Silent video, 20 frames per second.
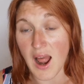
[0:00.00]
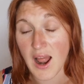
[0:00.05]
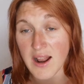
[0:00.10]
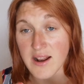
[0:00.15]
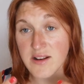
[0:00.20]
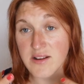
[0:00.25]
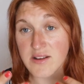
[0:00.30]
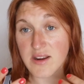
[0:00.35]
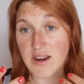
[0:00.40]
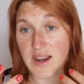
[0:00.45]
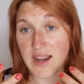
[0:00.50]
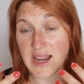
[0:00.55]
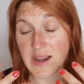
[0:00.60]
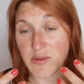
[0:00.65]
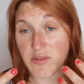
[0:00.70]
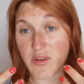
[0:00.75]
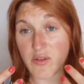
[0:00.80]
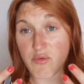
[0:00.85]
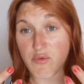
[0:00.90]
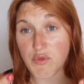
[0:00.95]
And
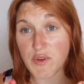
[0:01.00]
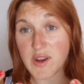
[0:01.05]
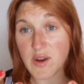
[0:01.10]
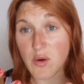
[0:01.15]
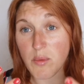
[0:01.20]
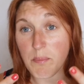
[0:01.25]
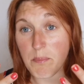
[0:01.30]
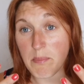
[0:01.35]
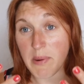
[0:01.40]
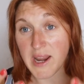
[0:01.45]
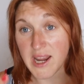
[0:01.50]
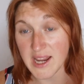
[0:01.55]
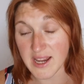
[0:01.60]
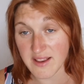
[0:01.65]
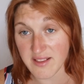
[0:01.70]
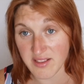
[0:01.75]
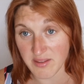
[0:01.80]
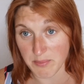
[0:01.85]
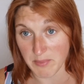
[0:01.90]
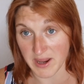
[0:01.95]
he was a real
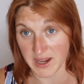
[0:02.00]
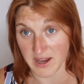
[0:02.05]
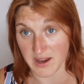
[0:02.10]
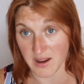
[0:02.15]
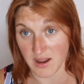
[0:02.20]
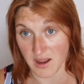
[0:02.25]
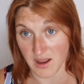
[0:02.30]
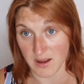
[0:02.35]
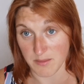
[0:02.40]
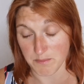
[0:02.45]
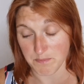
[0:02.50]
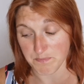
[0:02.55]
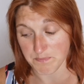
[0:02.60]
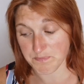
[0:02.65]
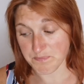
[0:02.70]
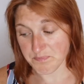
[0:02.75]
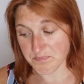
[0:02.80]
peacemaker.